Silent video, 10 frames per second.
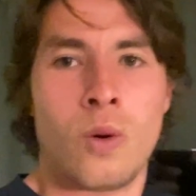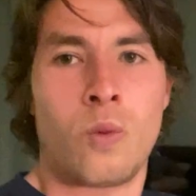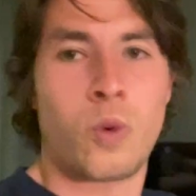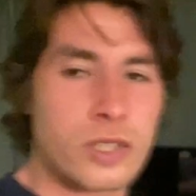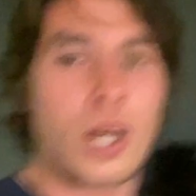
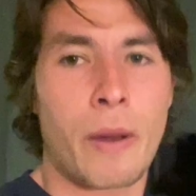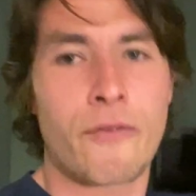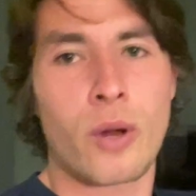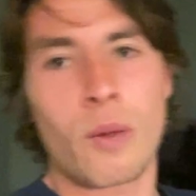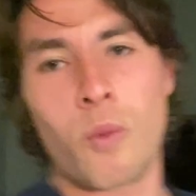What is up,
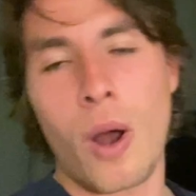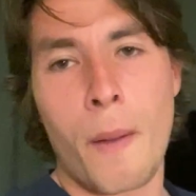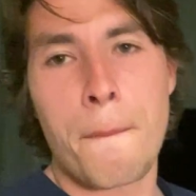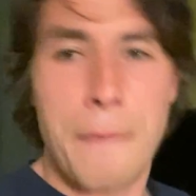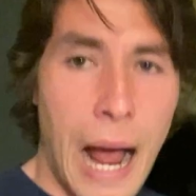everyone, and
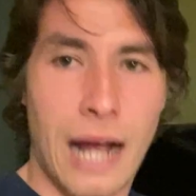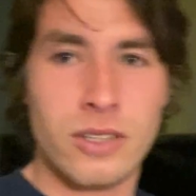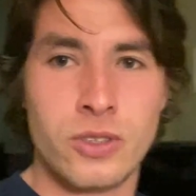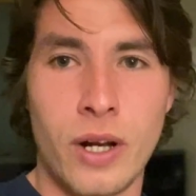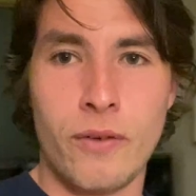welcome back
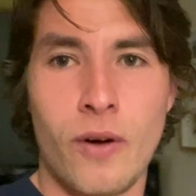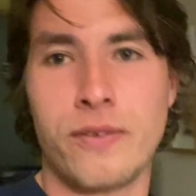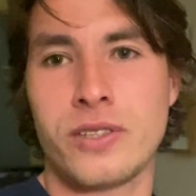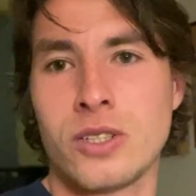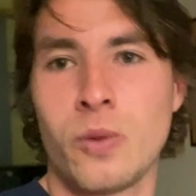to another
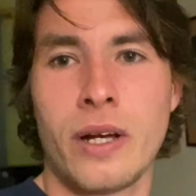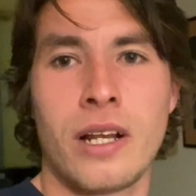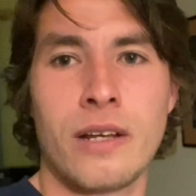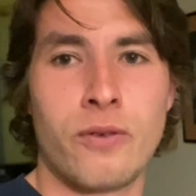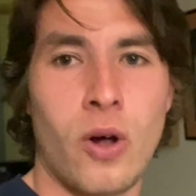REFSIX
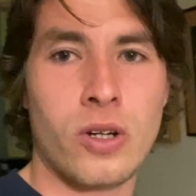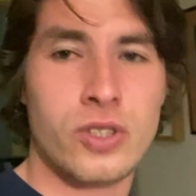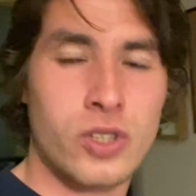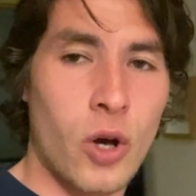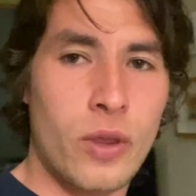weekly vlog.
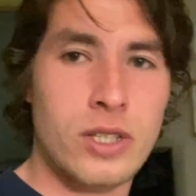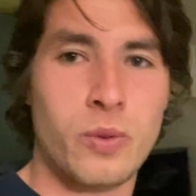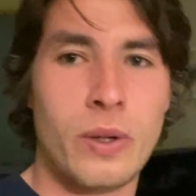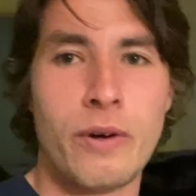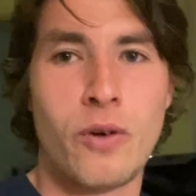So this
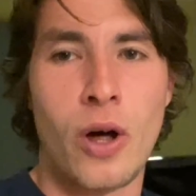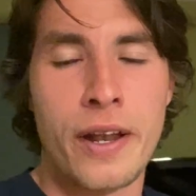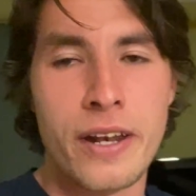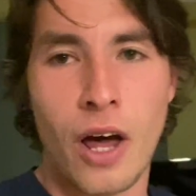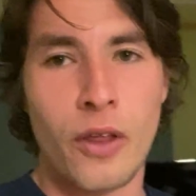week we've got
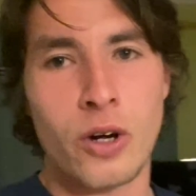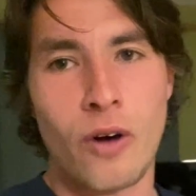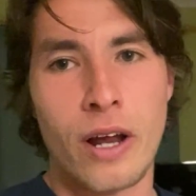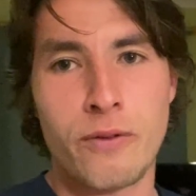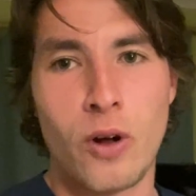another
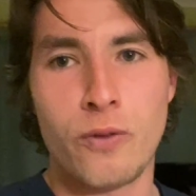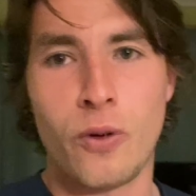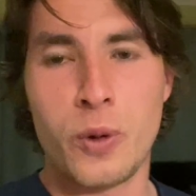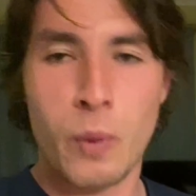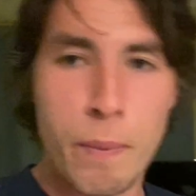great vlog
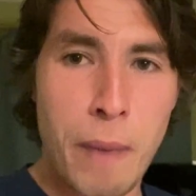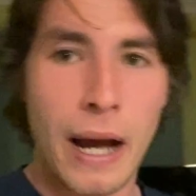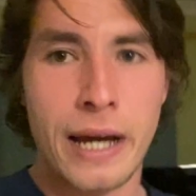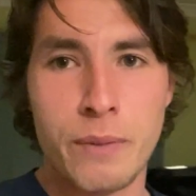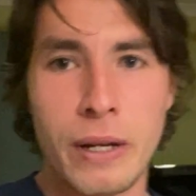for you. We're
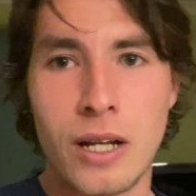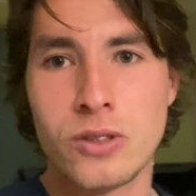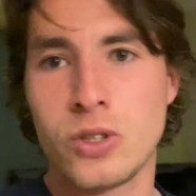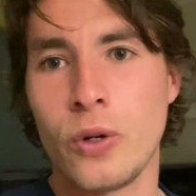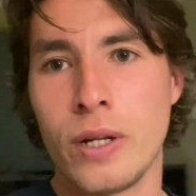back in the middle of
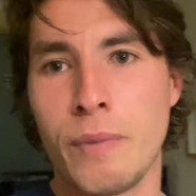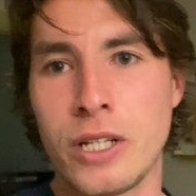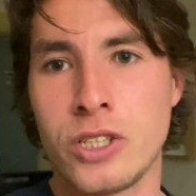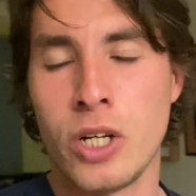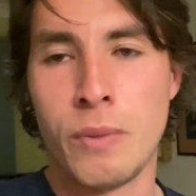Tooting and
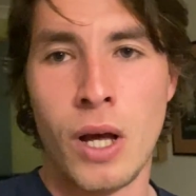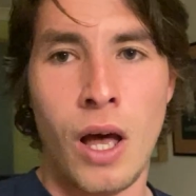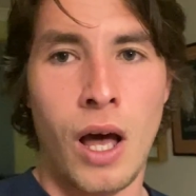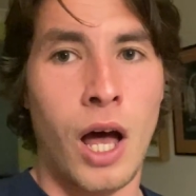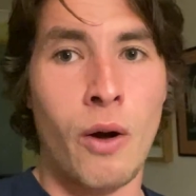Mitcham,
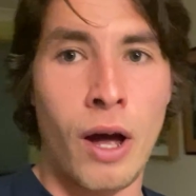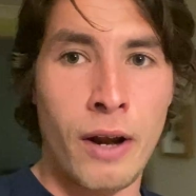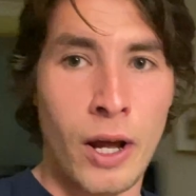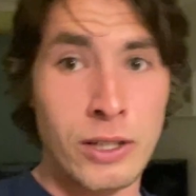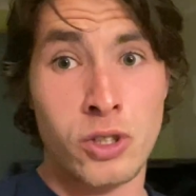a
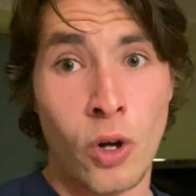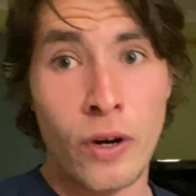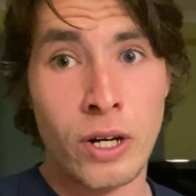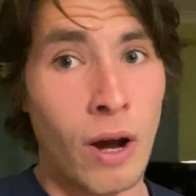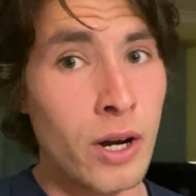
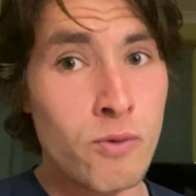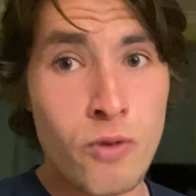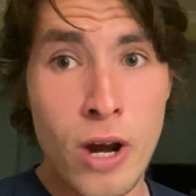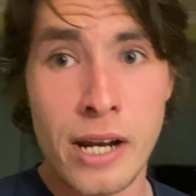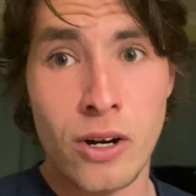historic ground, a
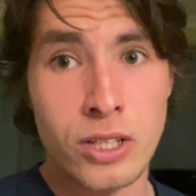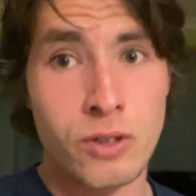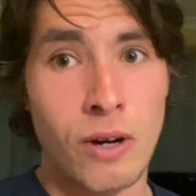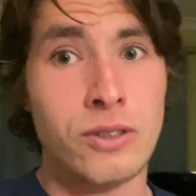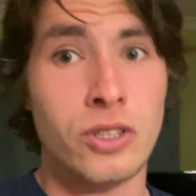really nice
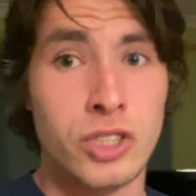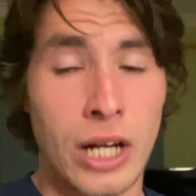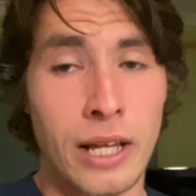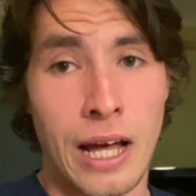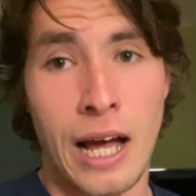ground, so
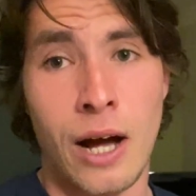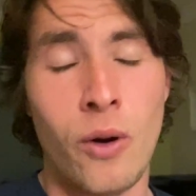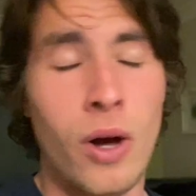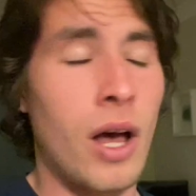check that out.